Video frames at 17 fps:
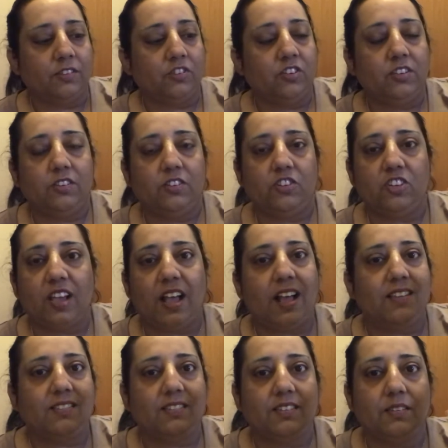She
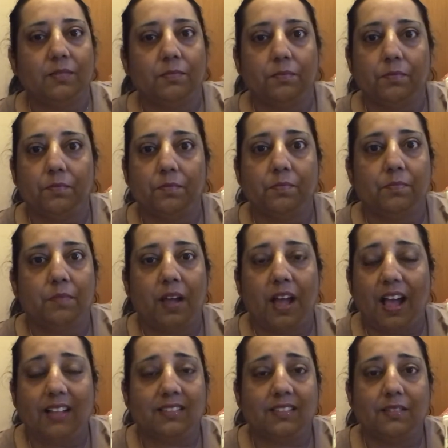hasn't
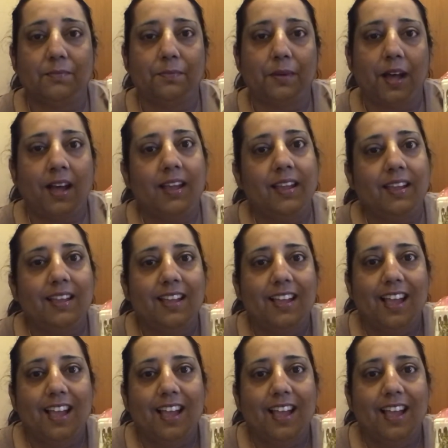had to buy